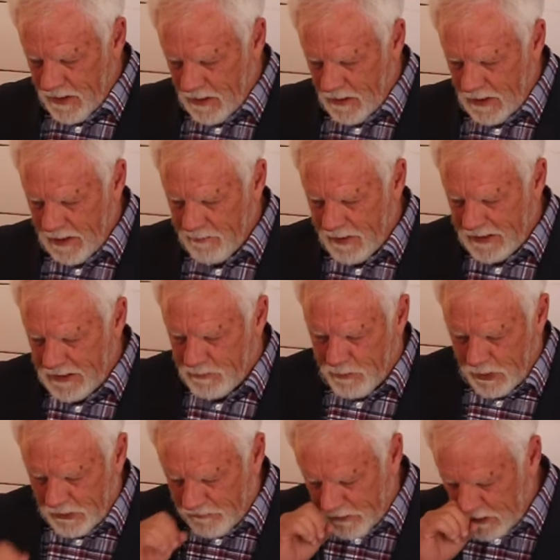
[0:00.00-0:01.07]
let me
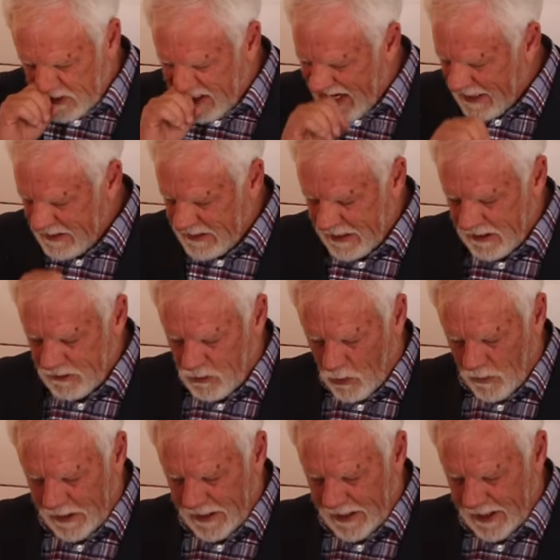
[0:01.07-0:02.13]
put verse 19 and
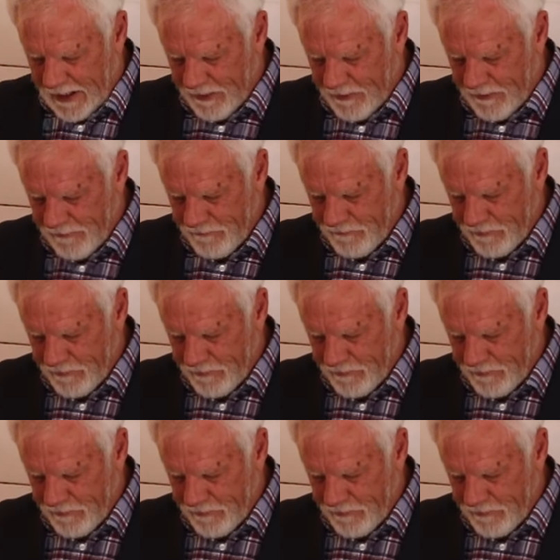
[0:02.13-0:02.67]
20 together.